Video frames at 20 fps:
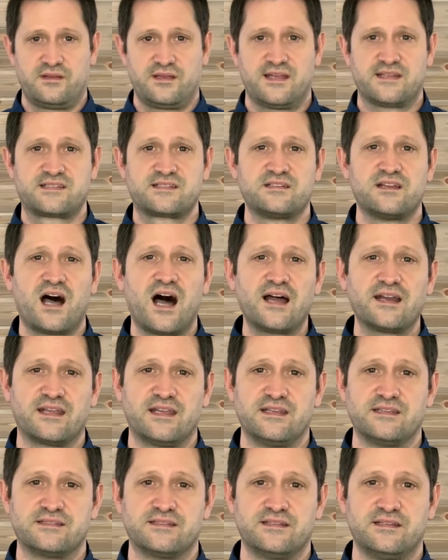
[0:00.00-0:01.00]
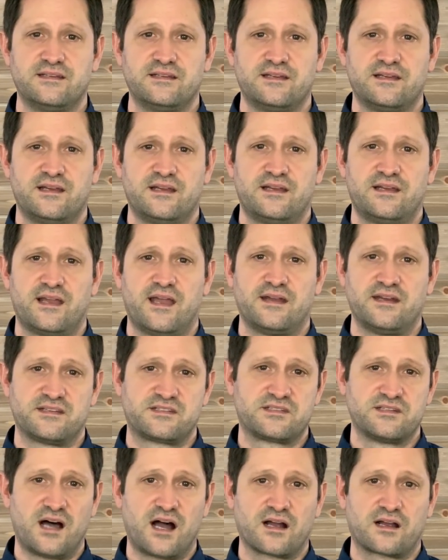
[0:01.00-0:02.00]
It's not easy, and
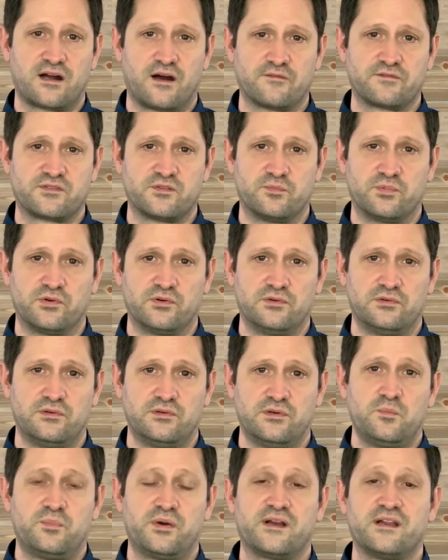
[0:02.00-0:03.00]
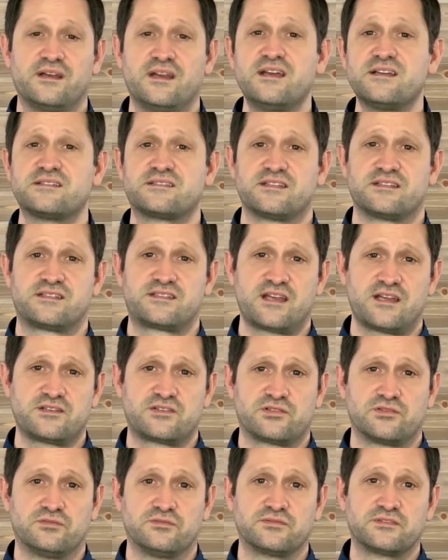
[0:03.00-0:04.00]
it's not comfortable, but it is
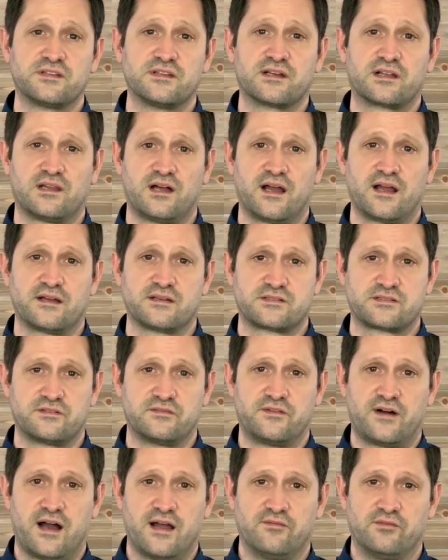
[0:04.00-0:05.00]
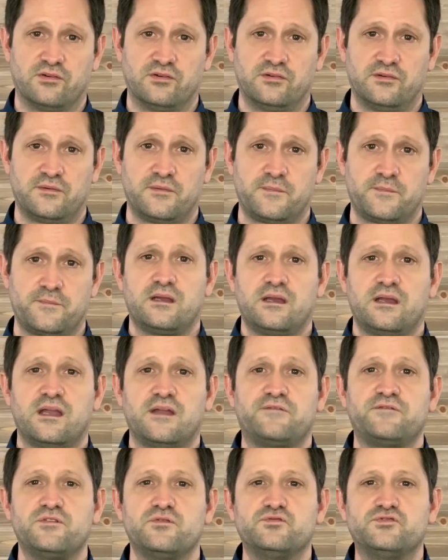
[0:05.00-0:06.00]
essential to the client's survival.
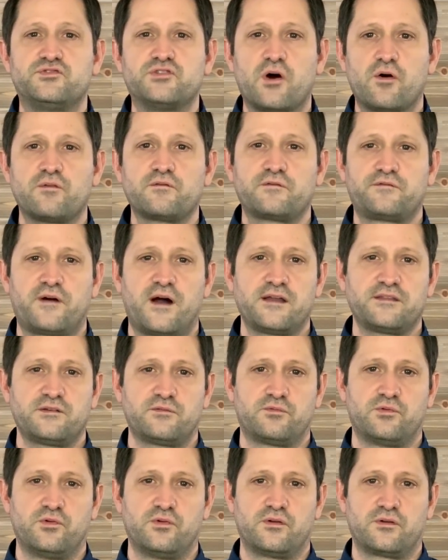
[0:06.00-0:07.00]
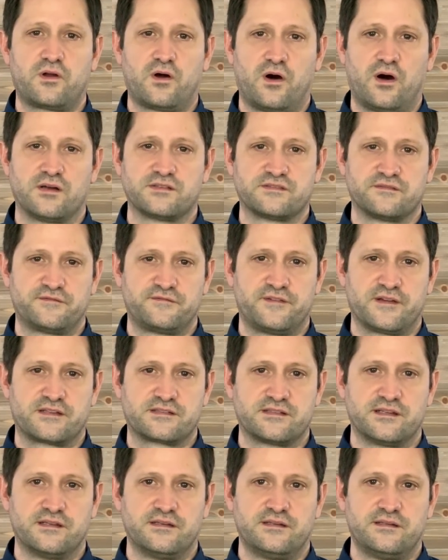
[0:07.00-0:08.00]
If you don't find the root cause and
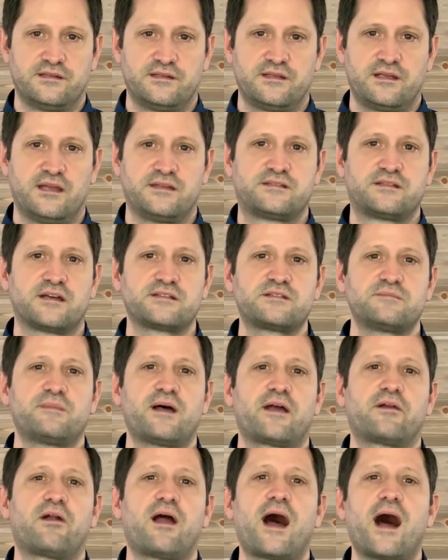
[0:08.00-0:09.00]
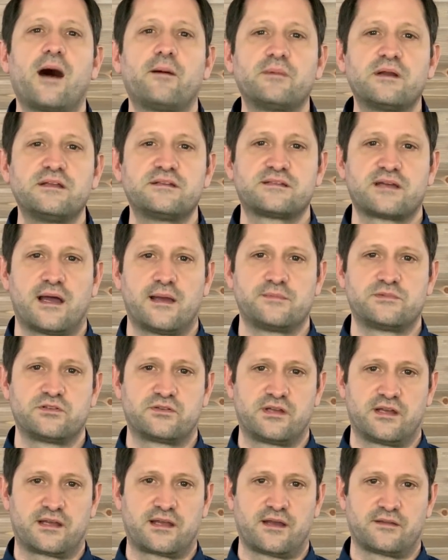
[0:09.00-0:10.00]
fix it, it doesn't matter how many times you
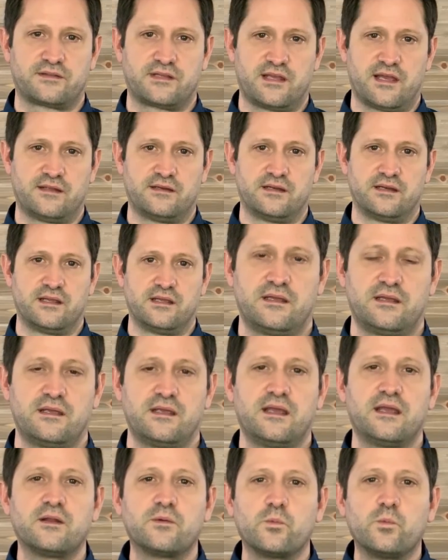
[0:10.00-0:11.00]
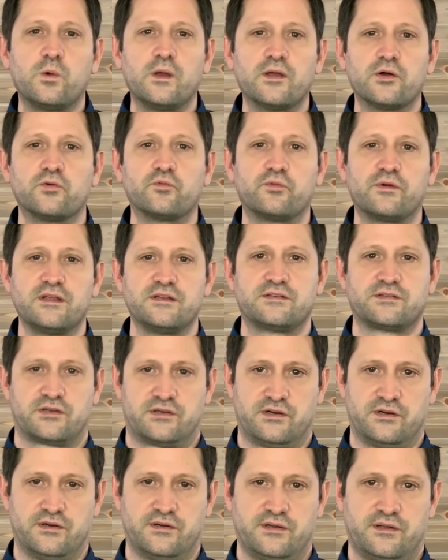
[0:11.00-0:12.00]
kick out the entity, it will
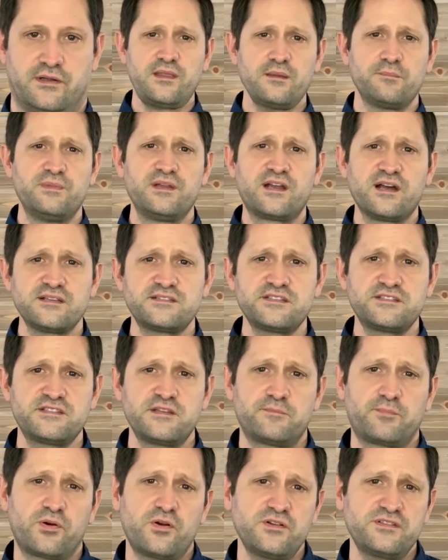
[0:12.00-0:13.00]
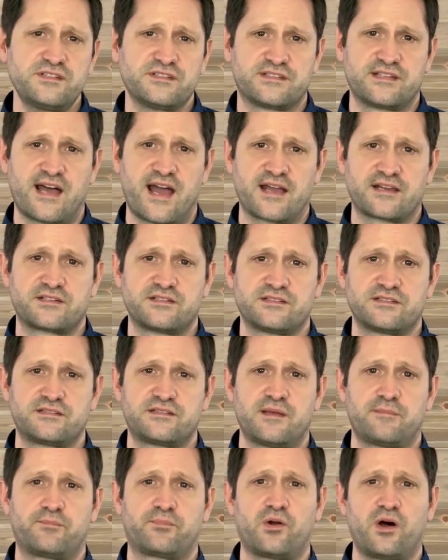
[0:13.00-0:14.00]
return. Because it's the person's actions
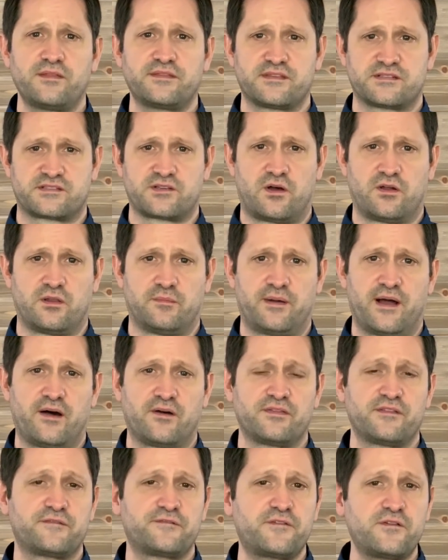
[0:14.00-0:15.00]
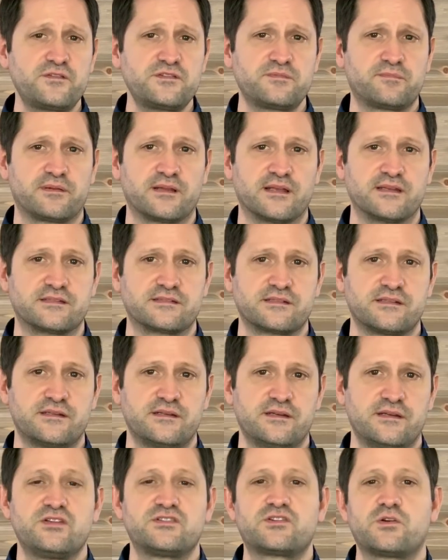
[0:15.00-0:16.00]
that brought this all about in the first place.
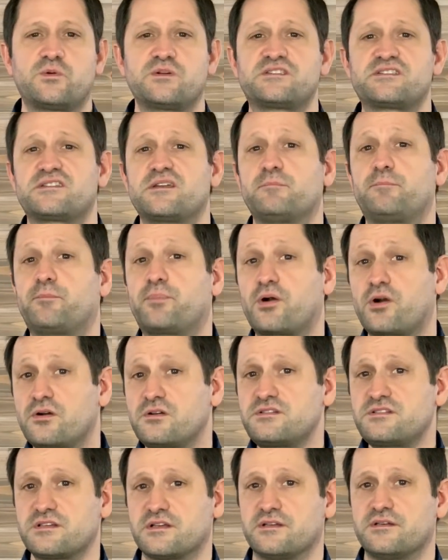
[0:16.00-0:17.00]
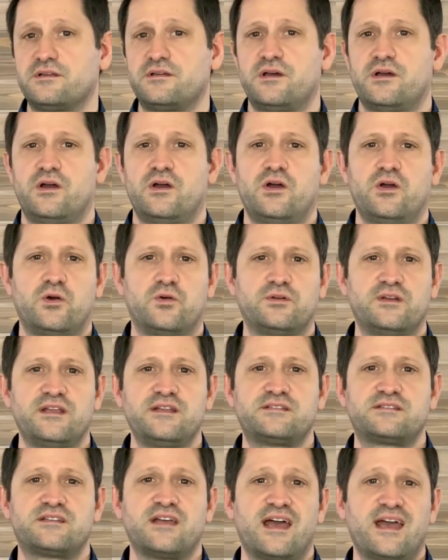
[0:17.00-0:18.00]
So it's the person who
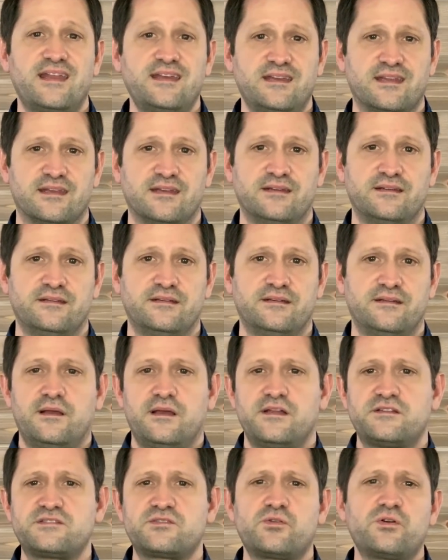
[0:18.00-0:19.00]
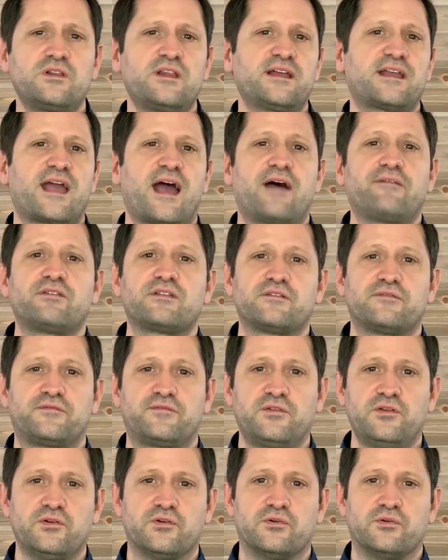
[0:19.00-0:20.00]
needs to end it. It's sort of like having the
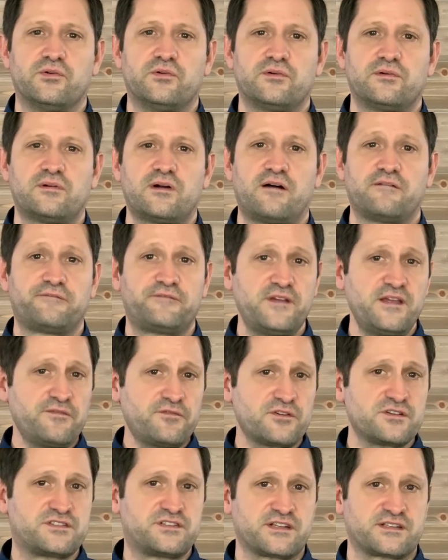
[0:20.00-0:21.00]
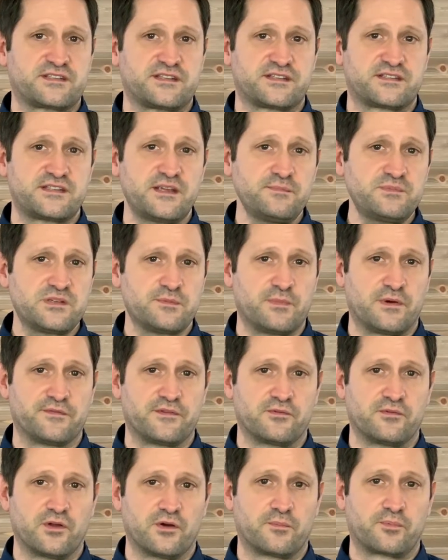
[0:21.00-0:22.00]
flu. A fever is just a symptom of
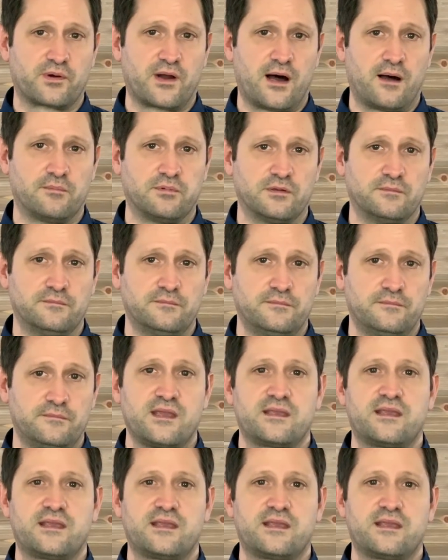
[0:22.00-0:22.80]
the real problem.